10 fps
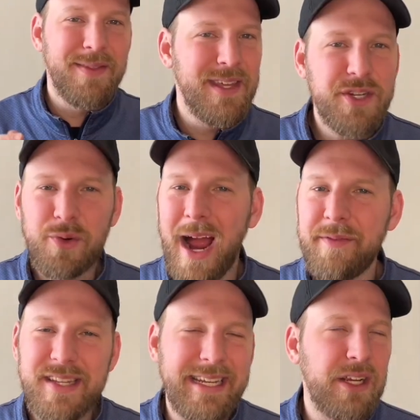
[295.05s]
This graph
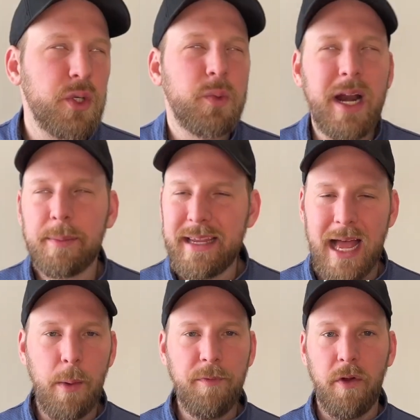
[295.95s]
is incredibly
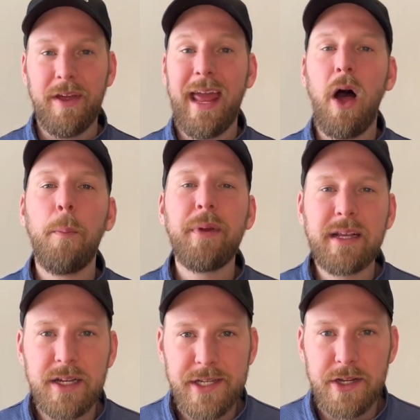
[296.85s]
helpful in helping
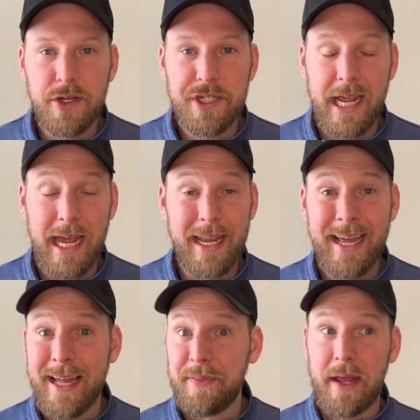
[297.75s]
us understand
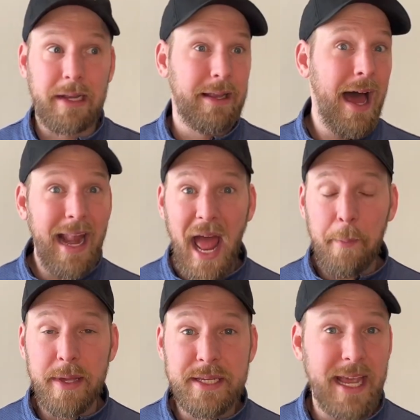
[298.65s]
that a lot
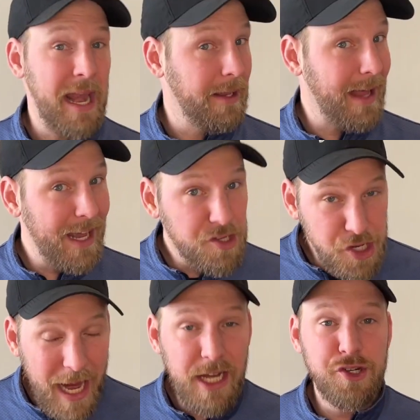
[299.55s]
happens and a lot
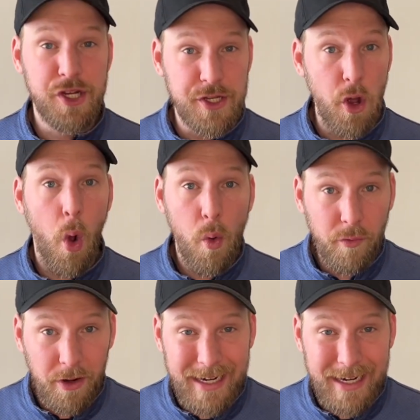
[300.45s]
changes over an